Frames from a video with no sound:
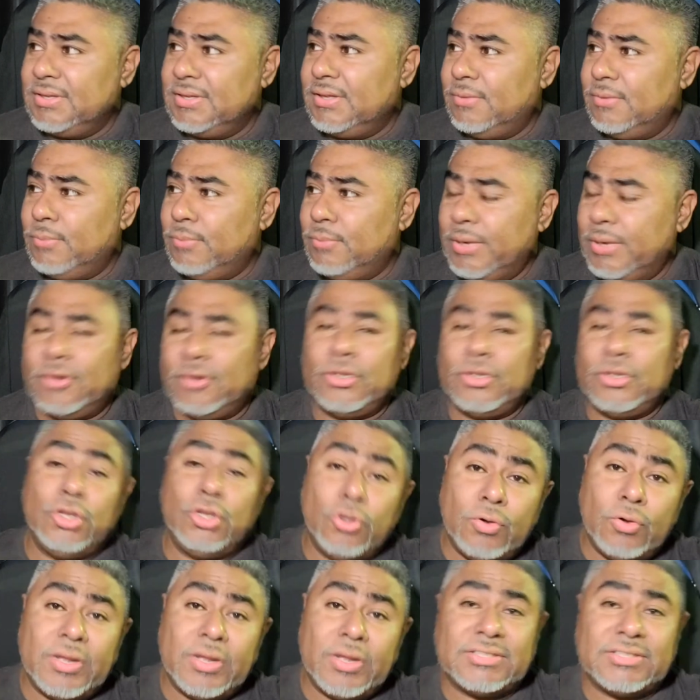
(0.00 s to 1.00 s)
Well,
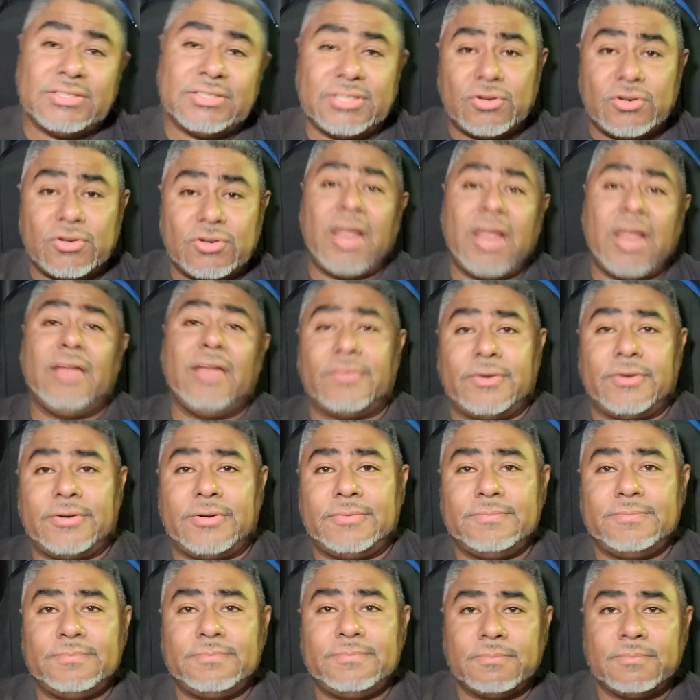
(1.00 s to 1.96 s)
you as a driver